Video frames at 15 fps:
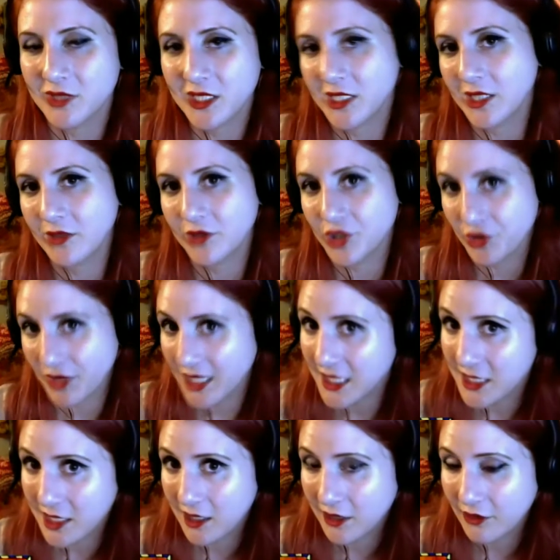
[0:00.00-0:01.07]
you know, a tree has a
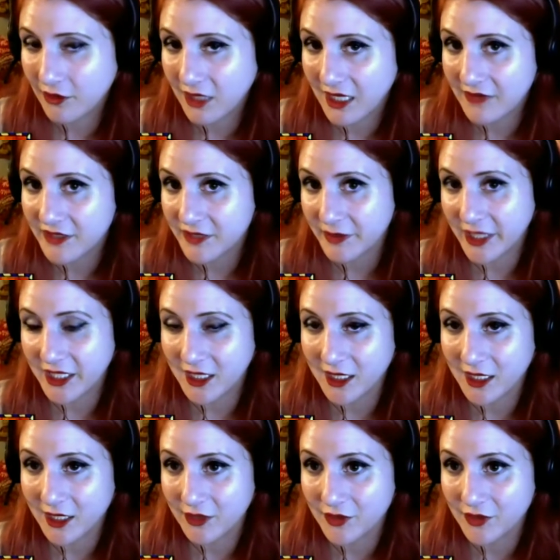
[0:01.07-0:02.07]
longer lifespan than you,